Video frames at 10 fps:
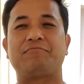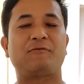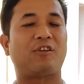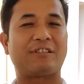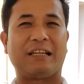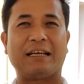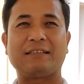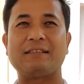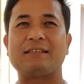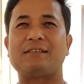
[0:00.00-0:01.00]
got
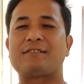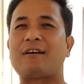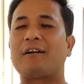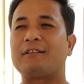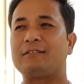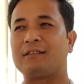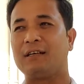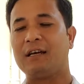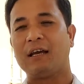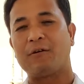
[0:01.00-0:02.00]
selected, and started
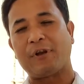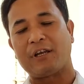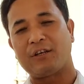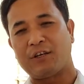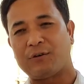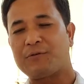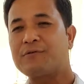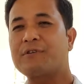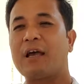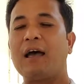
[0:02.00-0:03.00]
reading news.